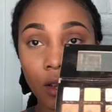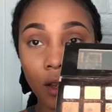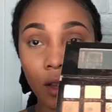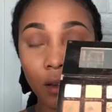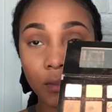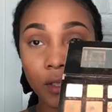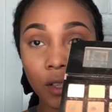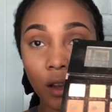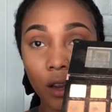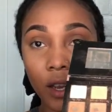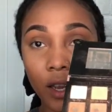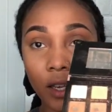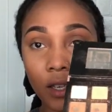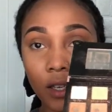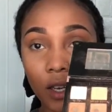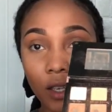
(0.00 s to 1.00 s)
I'm sorry, I
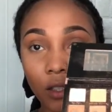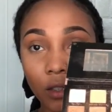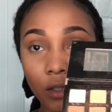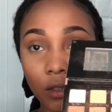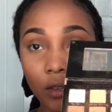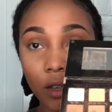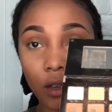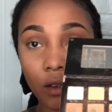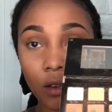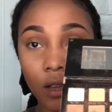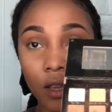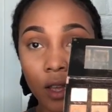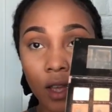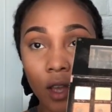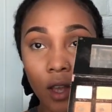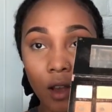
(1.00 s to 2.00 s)
did not show y'all.
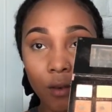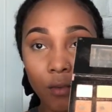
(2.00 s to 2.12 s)
I'm